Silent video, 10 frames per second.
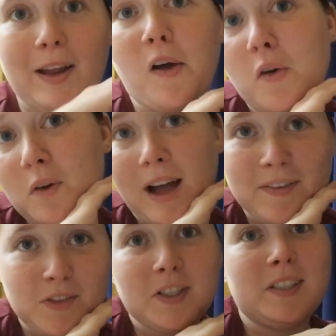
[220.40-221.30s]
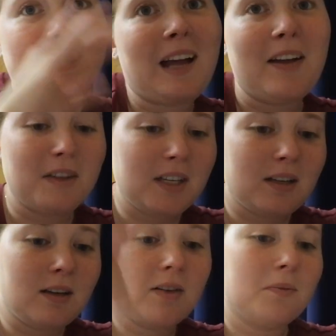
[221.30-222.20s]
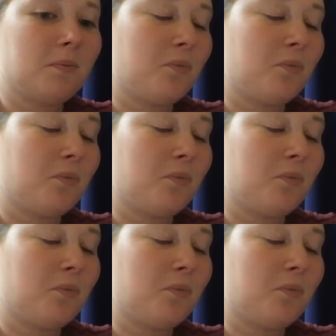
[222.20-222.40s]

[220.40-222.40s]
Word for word: now after having a